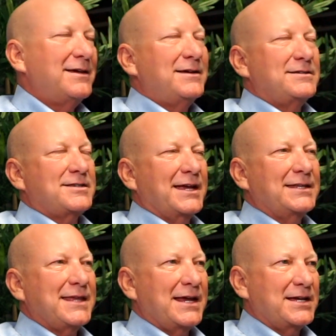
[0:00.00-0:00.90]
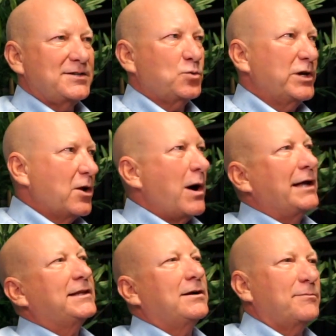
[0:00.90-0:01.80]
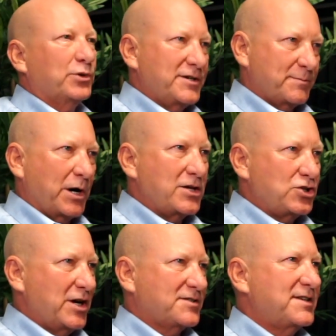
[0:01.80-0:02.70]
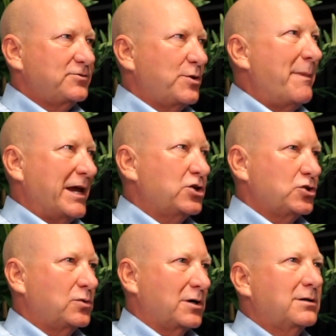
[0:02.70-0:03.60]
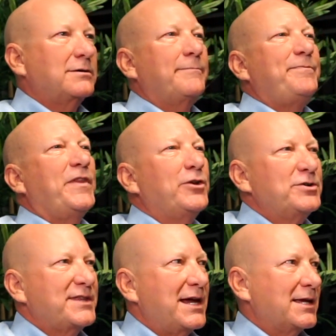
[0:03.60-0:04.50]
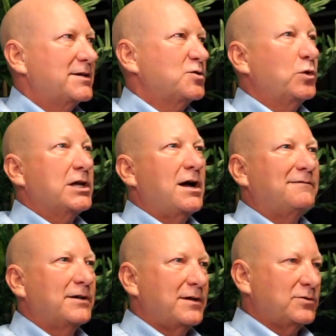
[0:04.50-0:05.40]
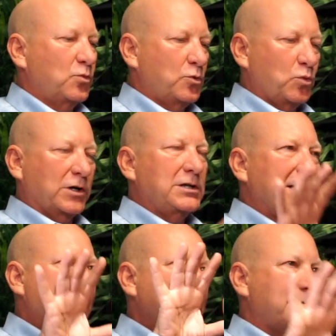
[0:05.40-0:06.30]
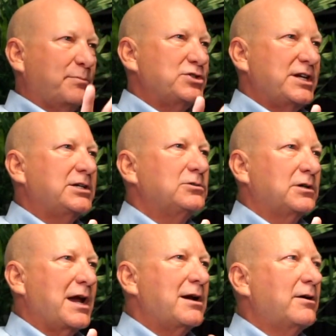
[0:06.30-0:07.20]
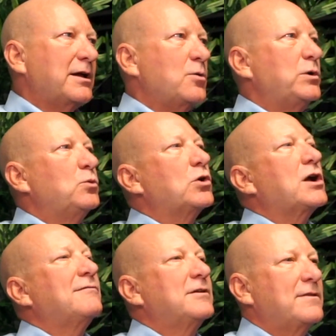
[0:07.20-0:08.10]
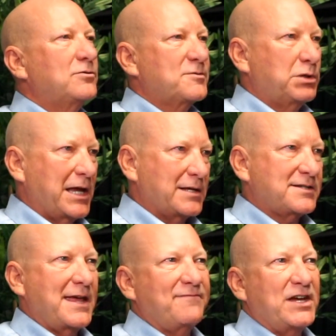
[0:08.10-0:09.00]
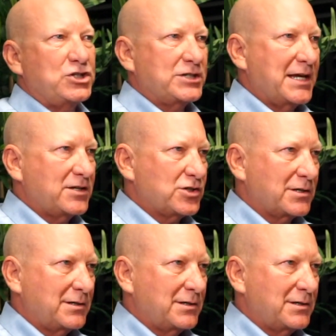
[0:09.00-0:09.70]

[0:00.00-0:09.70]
Second thing is we go out there and pre-spray just to make sure. Third thing is we cover when we're cleaning a particular area, we will cover those plants, that vegetation.